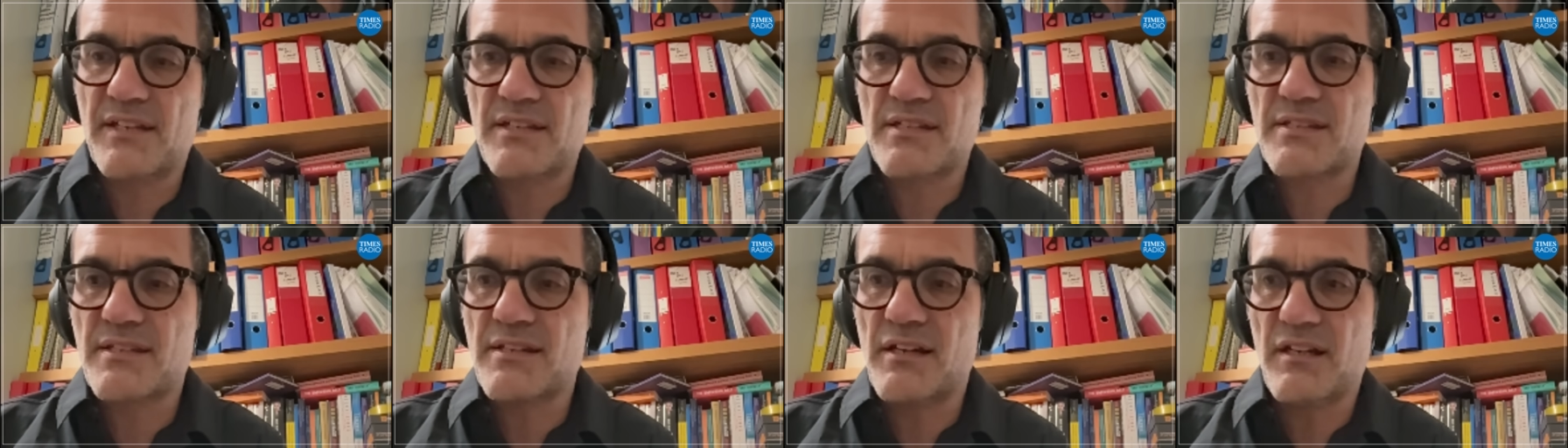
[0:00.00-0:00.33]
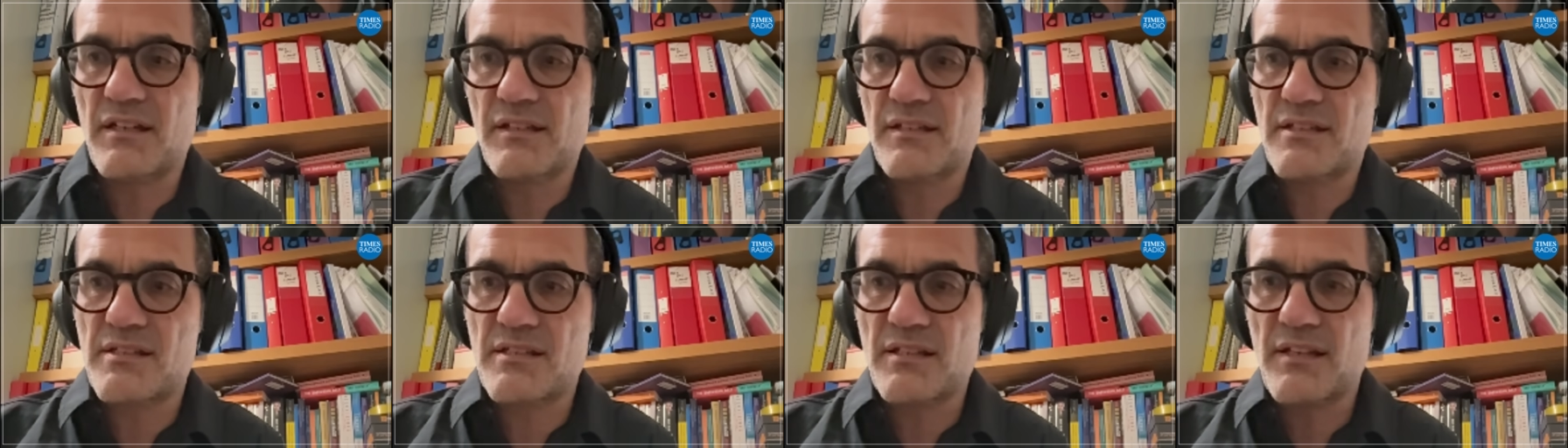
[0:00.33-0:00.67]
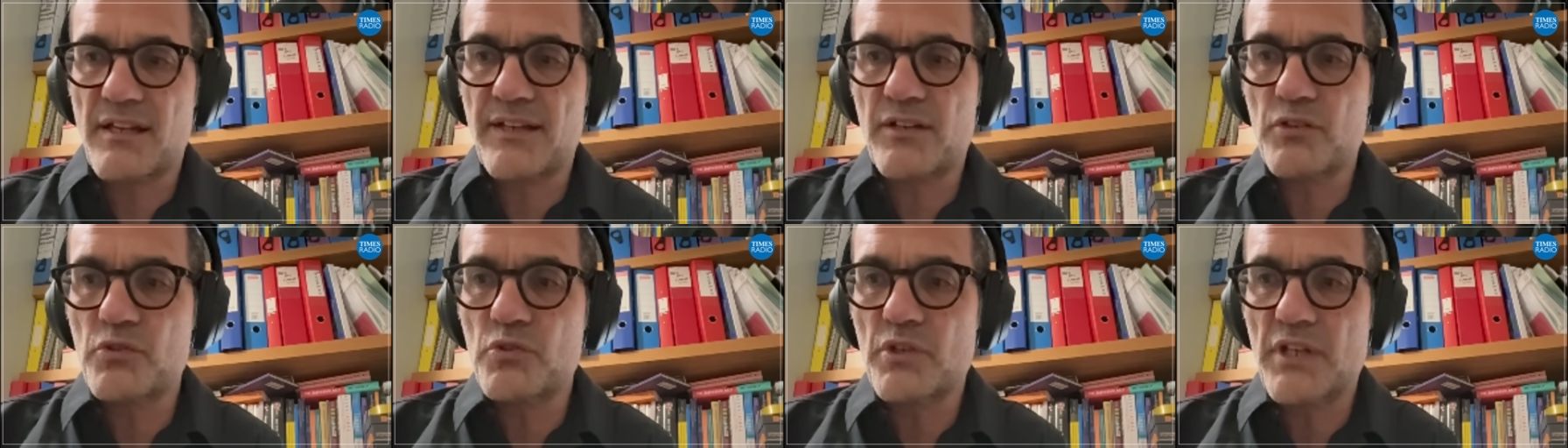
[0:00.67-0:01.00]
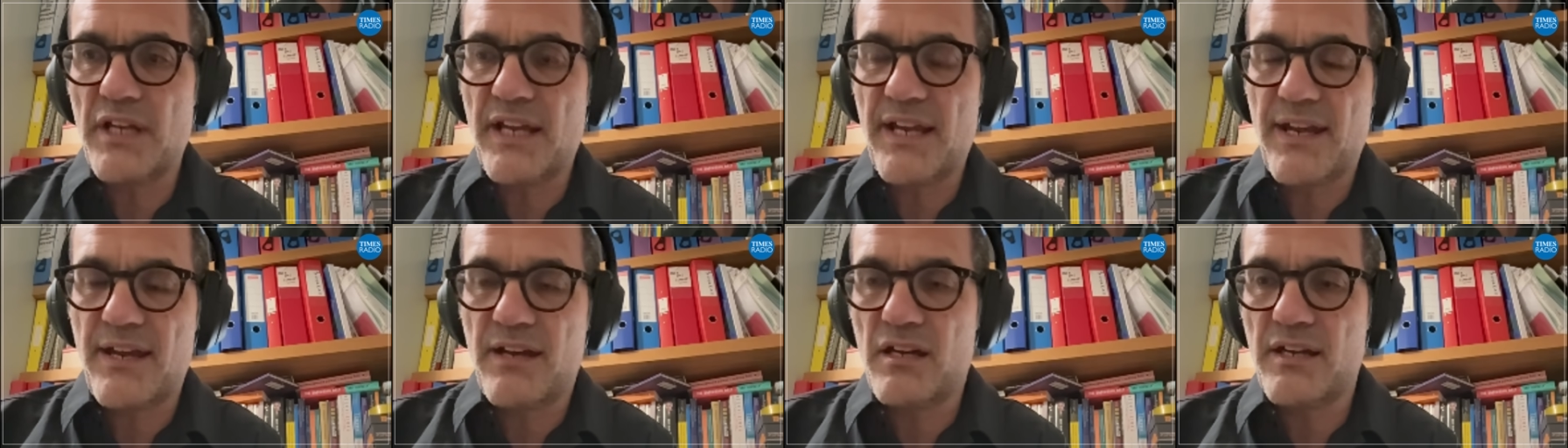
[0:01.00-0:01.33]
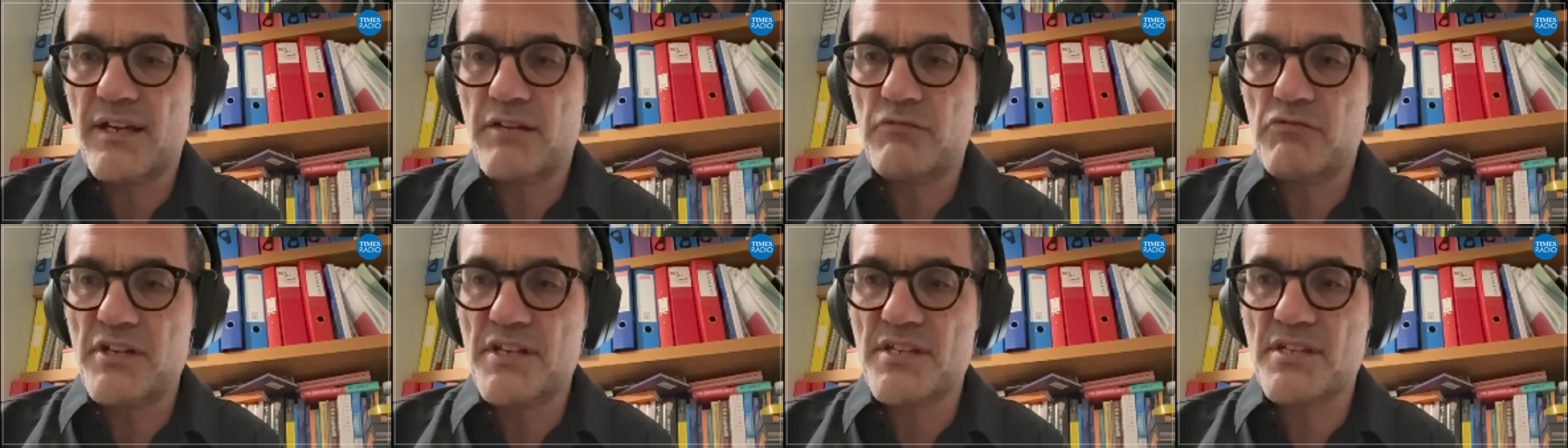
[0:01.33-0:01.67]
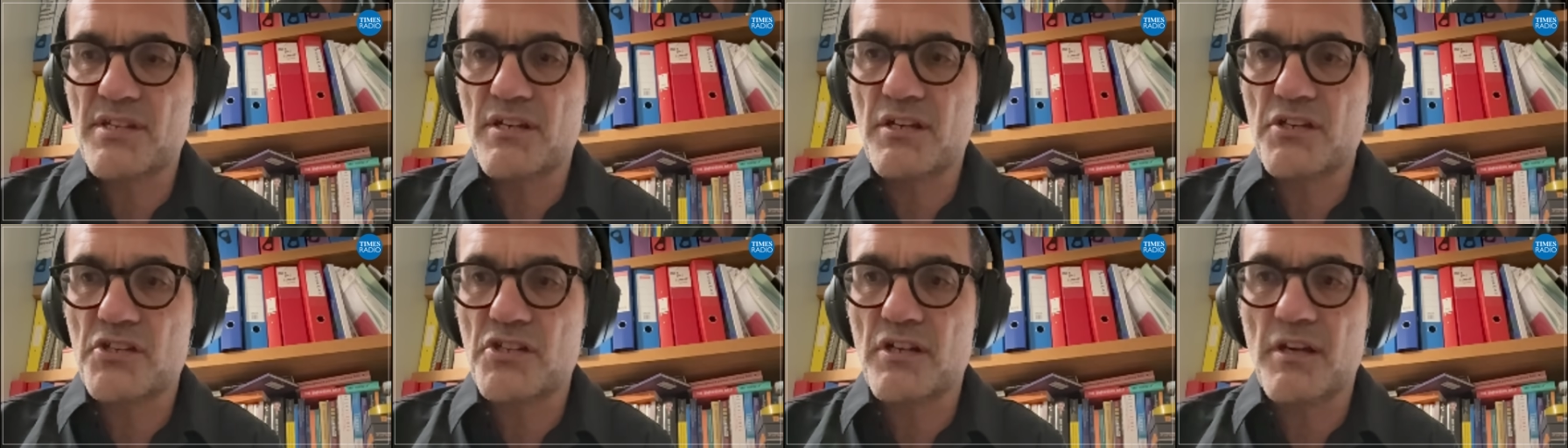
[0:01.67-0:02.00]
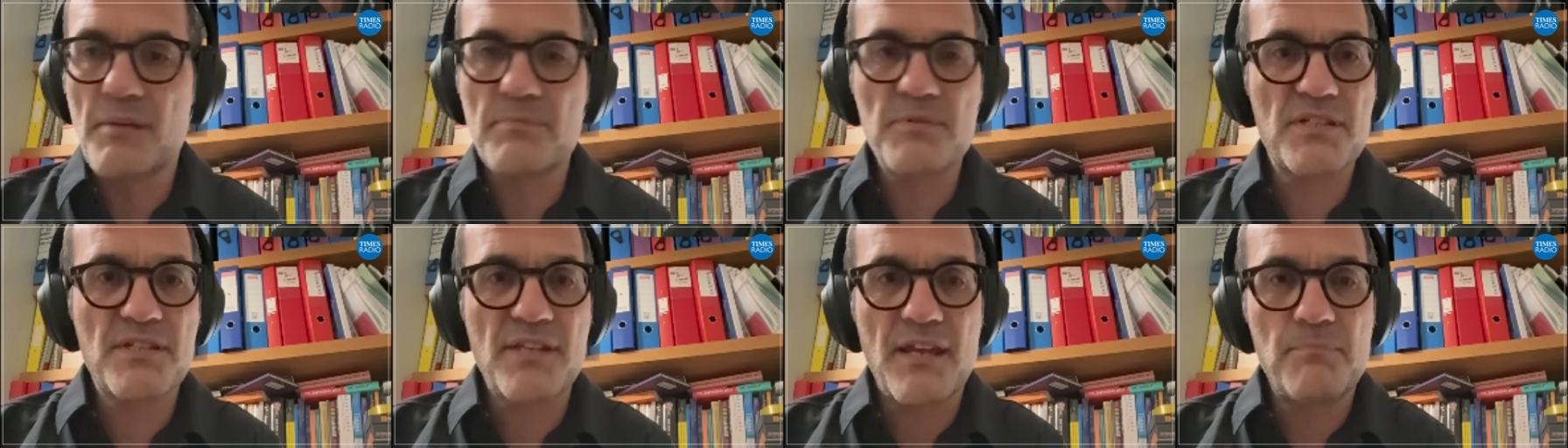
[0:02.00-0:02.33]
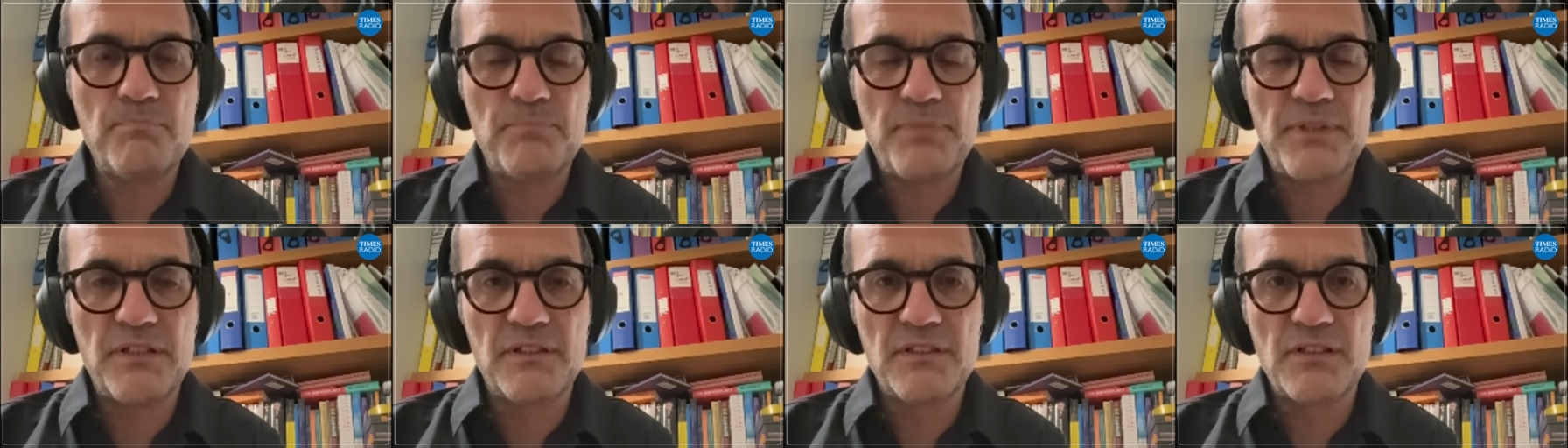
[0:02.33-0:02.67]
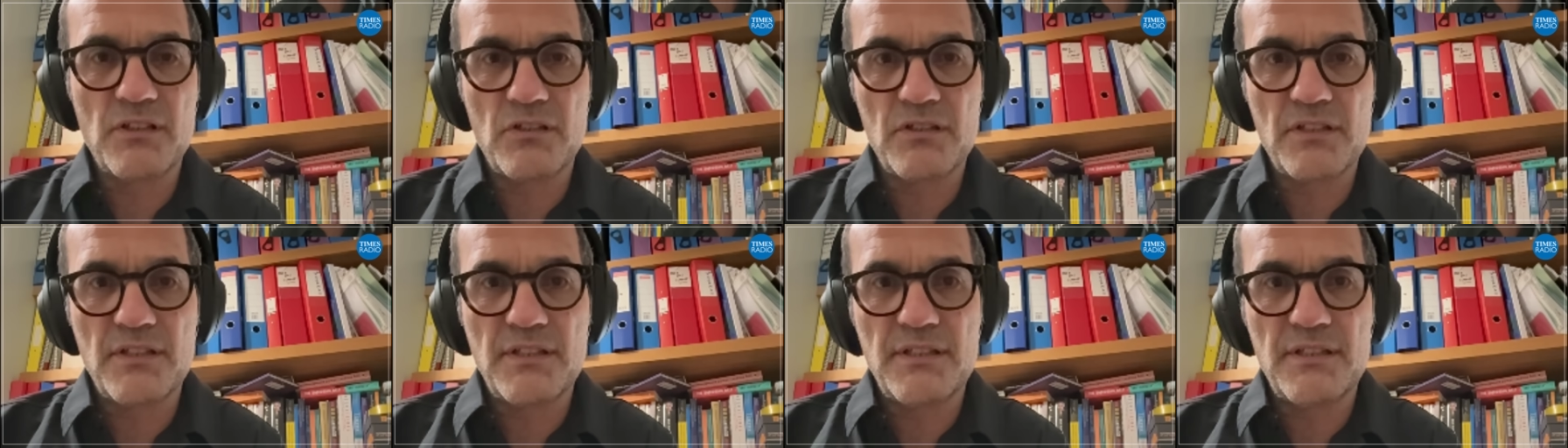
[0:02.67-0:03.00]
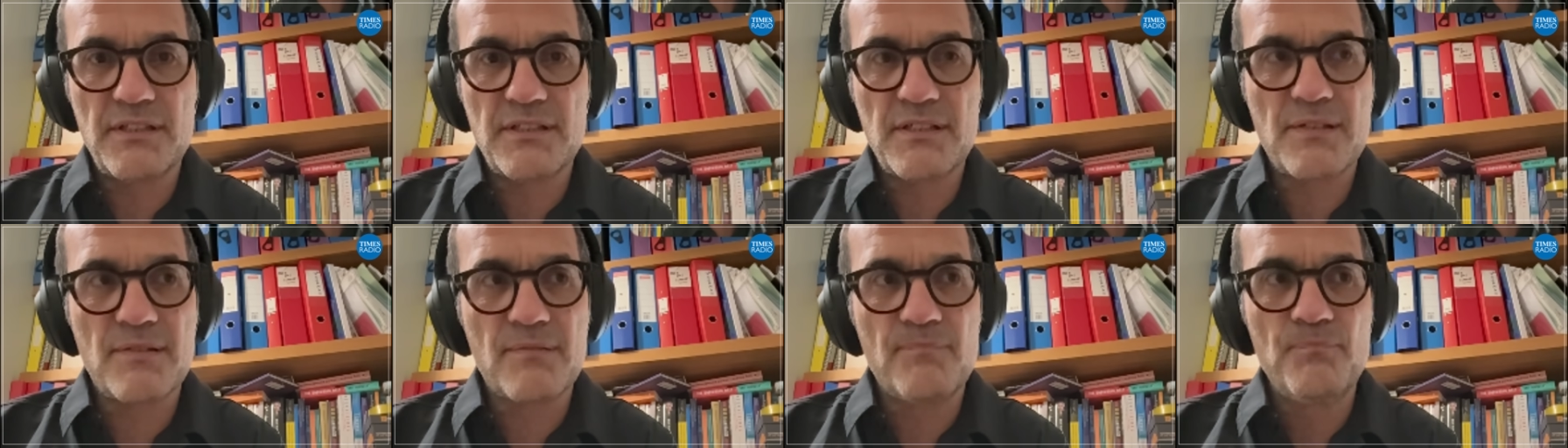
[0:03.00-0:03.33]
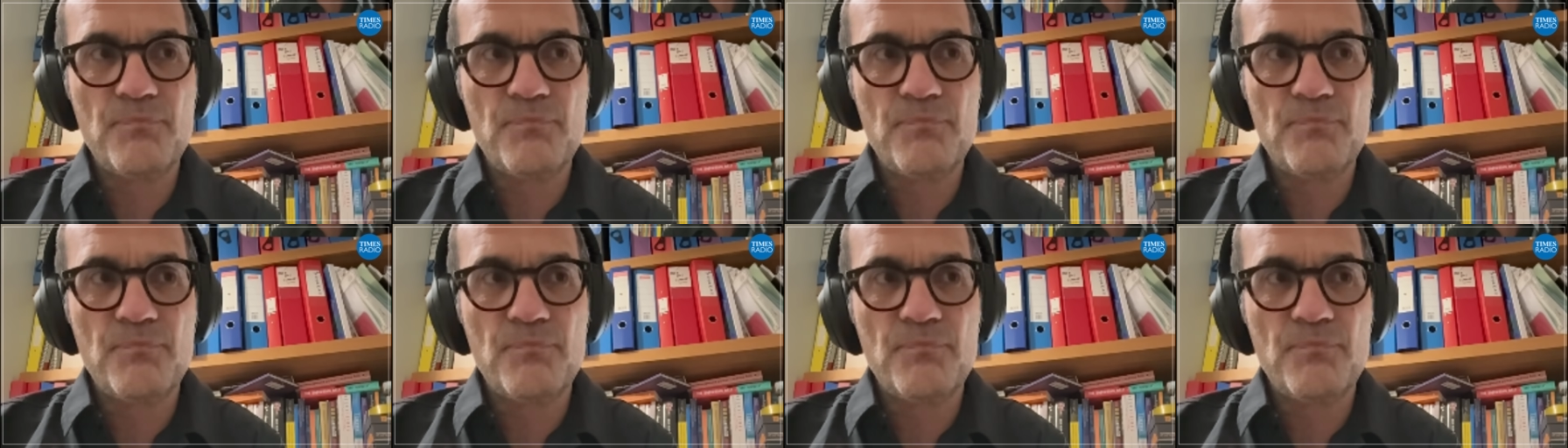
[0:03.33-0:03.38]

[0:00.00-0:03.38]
has done is like all AI research hubs, is they build on the